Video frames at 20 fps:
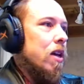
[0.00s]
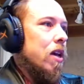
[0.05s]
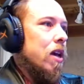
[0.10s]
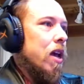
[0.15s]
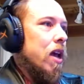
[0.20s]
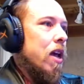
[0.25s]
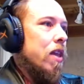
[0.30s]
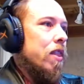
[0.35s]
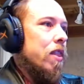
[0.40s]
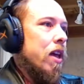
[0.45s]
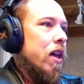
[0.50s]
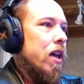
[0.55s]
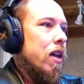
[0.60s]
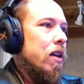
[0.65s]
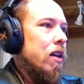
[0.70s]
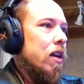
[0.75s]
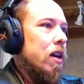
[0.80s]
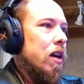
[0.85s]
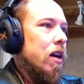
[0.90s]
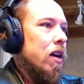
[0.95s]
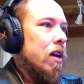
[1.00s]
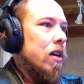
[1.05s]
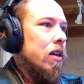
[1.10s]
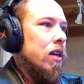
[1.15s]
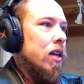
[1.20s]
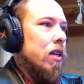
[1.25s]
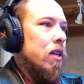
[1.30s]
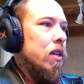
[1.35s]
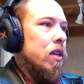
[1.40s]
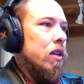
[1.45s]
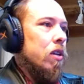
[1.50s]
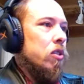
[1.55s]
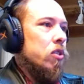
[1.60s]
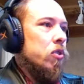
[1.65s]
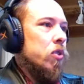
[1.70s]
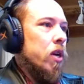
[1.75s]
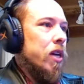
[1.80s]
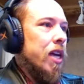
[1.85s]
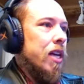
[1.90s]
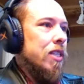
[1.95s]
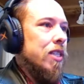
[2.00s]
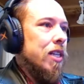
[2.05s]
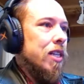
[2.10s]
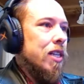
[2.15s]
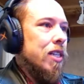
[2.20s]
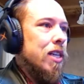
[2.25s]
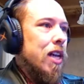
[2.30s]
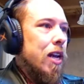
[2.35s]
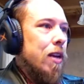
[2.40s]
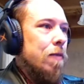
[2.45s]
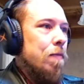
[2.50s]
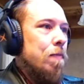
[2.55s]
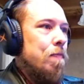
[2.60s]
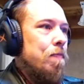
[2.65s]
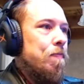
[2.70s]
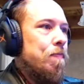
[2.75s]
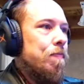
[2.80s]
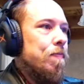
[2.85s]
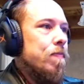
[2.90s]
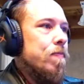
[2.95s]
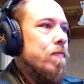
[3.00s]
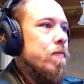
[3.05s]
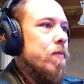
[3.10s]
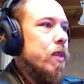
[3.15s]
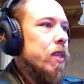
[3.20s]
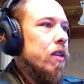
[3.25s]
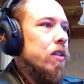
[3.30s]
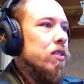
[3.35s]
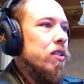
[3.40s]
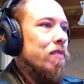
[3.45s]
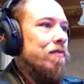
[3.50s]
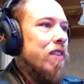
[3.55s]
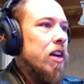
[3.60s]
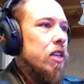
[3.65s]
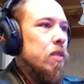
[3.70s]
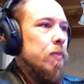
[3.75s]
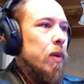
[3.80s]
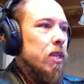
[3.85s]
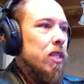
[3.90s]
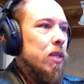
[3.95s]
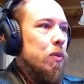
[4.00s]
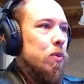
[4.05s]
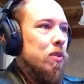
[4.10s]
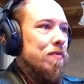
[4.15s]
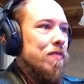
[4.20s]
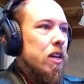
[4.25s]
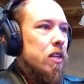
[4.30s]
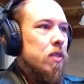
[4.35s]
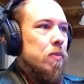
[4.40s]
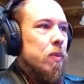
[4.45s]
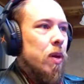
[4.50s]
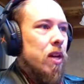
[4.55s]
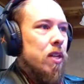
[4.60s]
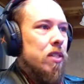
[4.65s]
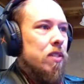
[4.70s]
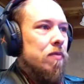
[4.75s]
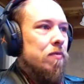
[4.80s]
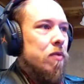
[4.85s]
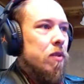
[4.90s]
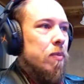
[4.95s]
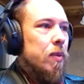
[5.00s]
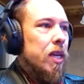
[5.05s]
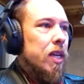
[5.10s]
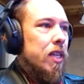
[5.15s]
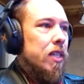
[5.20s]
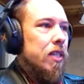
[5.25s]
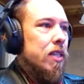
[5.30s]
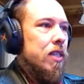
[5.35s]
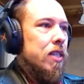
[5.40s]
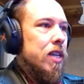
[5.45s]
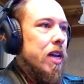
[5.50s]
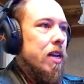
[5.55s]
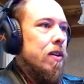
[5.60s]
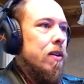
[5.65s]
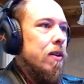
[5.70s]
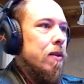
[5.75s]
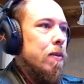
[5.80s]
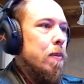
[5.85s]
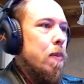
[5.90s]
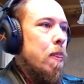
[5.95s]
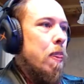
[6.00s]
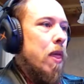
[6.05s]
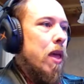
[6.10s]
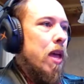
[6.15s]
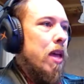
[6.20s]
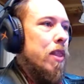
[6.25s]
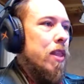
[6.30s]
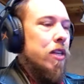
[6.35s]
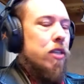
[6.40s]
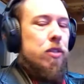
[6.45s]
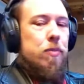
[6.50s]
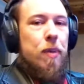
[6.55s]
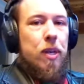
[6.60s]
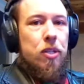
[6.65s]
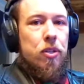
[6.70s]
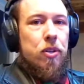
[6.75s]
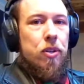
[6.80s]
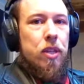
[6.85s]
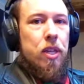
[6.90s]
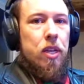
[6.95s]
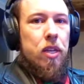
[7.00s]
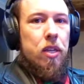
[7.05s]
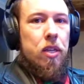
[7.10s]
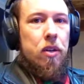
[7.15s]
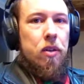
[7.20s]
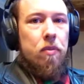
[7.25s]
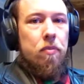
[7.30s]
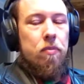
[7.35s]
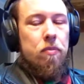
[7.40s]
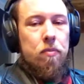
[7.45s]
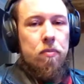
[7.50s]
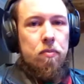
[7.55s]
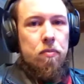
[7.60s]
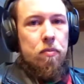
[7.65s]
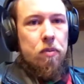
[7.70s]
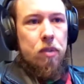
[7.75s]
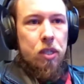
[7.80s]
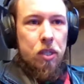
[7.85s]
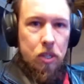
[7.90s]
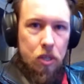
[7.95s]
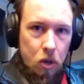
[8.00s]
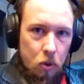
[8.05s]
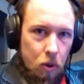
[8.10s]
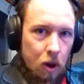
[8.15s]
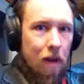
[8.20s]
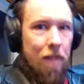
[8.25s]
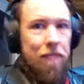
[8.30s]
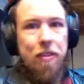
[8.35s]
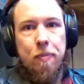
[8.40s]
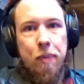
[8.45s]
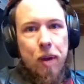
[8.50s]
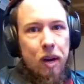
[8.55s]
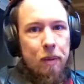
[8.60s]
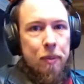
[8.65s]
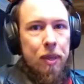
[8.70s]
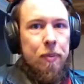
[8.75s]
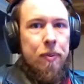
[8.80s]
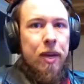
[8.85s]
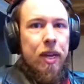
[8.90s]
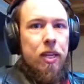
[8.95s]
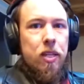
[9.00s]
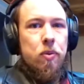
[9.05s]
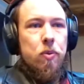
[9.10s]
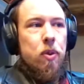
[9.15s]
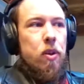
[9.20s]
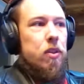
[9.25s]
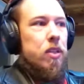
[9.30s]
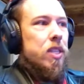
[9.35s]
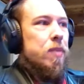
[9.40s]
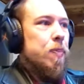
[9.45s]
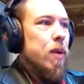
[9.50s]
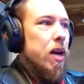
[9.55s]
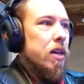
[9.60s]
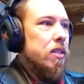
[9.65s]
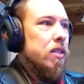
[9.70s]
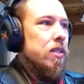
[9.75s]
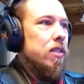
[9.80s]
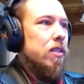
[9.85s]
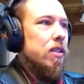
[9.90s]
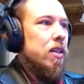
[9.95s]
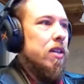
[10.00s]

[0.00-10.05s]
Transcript: And then it truncates it to 10. So found spots equals found spots from the beginning to 10. And that just makes sure that you don't go off the bottom of the page with all the spots.